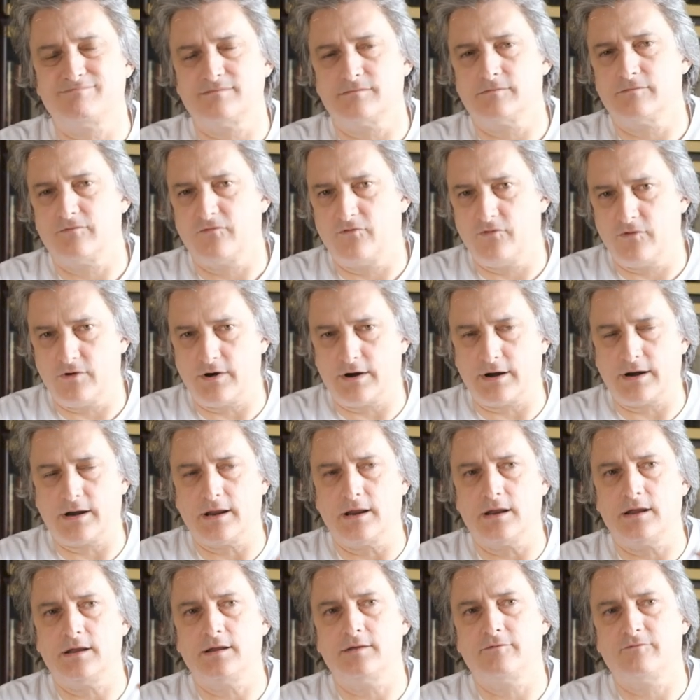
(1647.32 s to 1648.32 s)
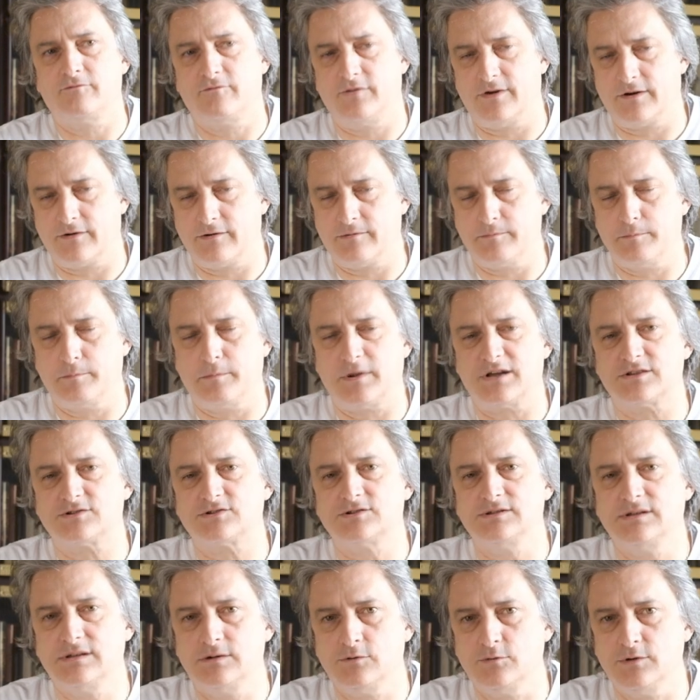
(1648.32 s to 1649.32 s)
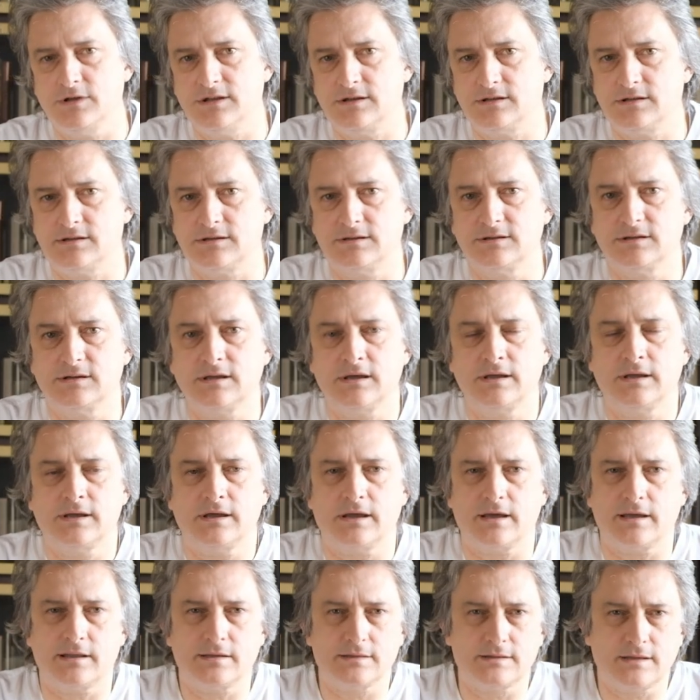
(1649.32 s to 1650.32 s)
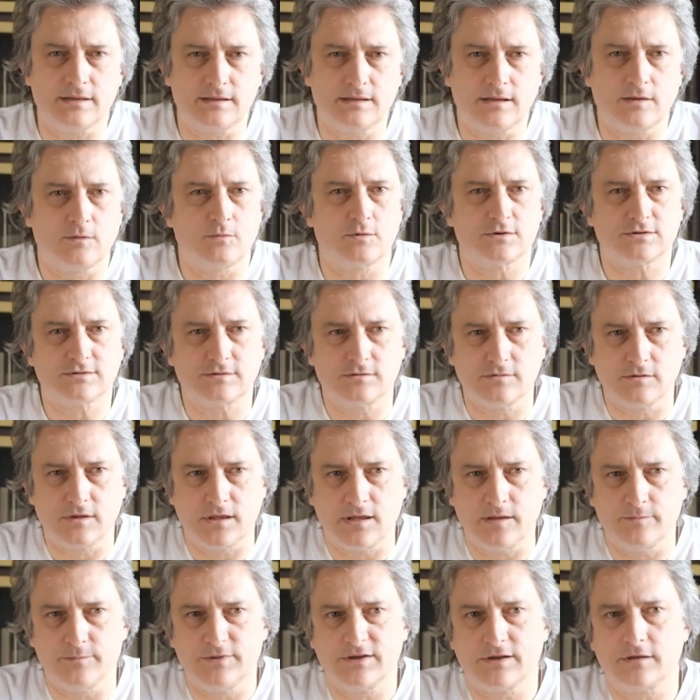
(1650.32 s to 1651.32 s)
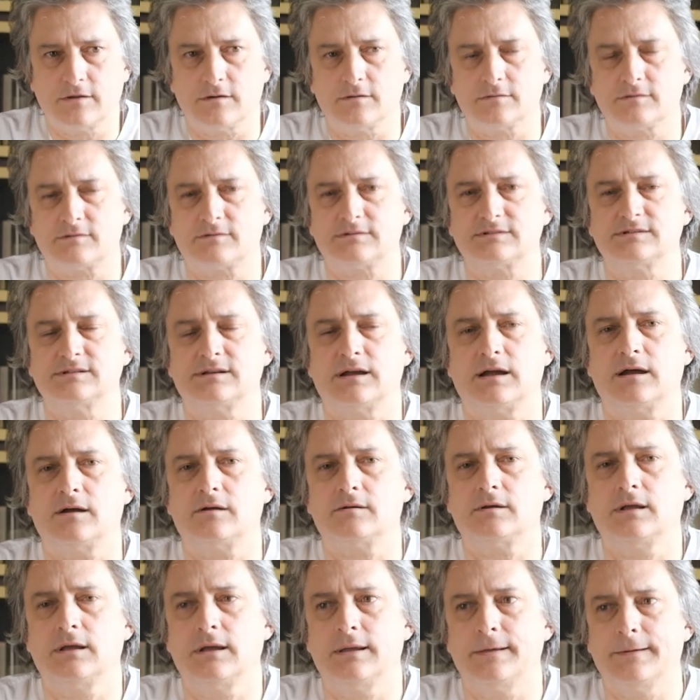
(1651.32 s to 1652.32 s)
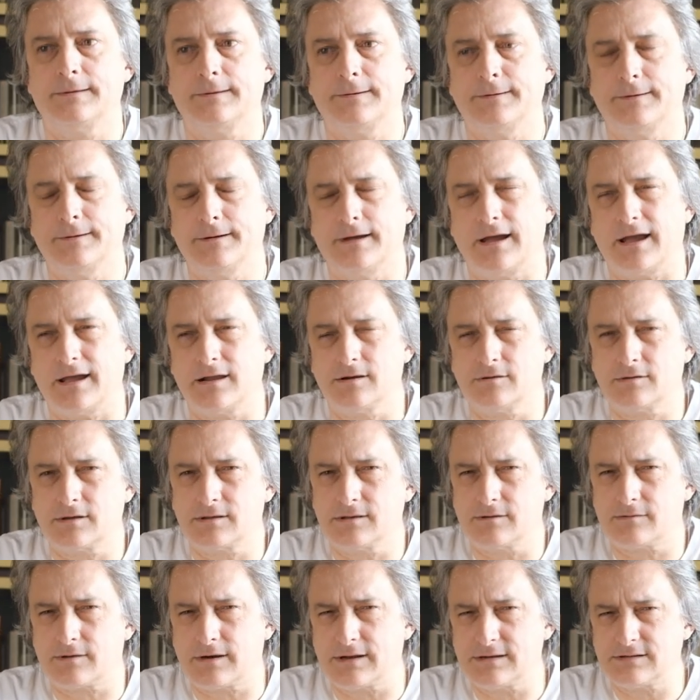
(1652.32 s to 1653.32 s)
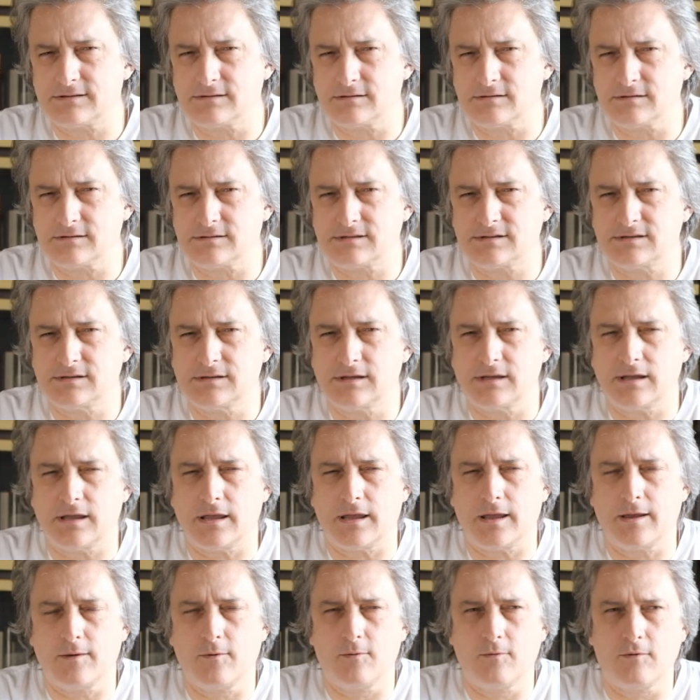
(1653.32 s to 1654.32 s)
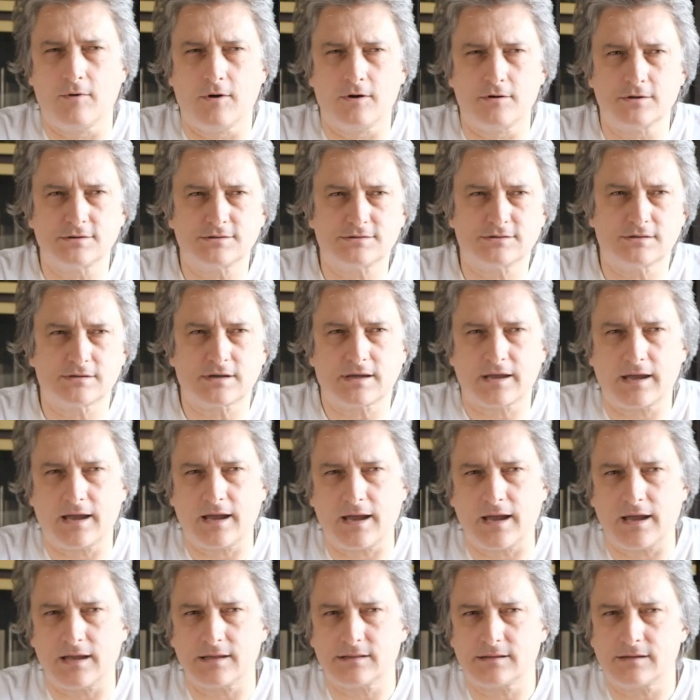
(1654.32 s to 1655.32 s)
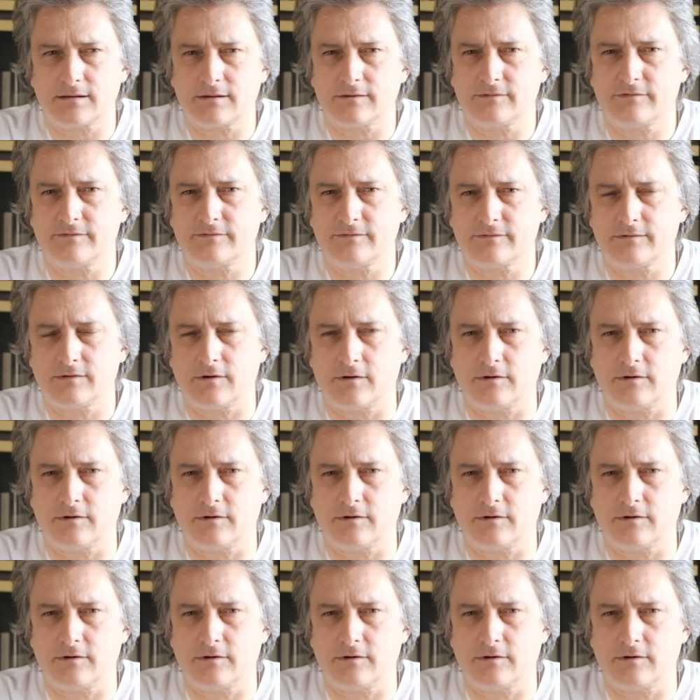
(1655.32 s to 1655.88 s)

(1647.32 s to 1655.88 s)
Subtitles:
very, very much diluted, and the idea was to keep the contrast down. I look at the results, it was kind of